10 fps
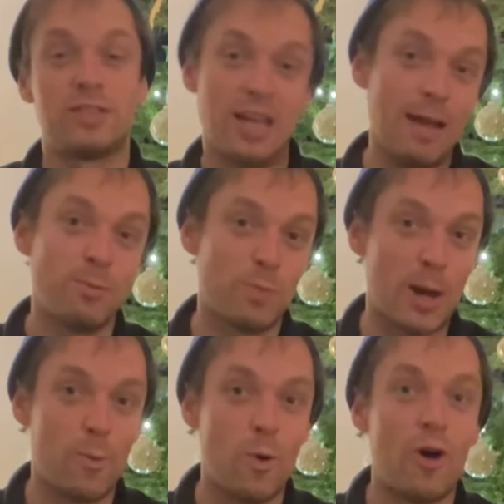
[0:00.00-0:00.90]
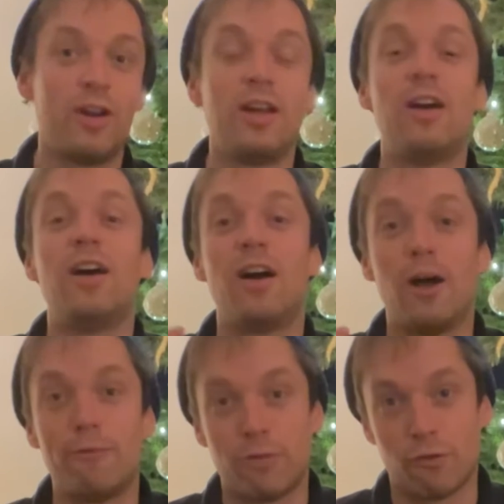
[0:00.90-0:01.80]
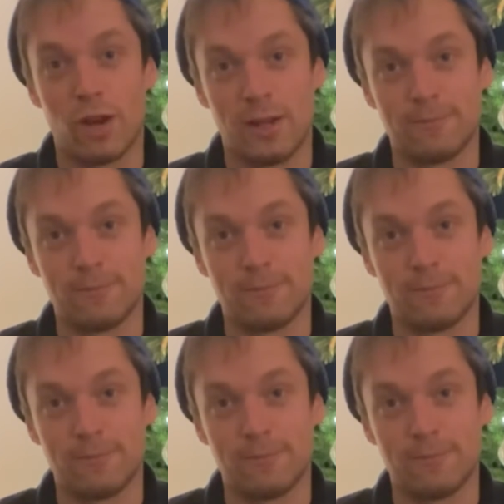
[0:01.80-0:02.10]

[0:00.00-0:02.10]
times by 1 of 3.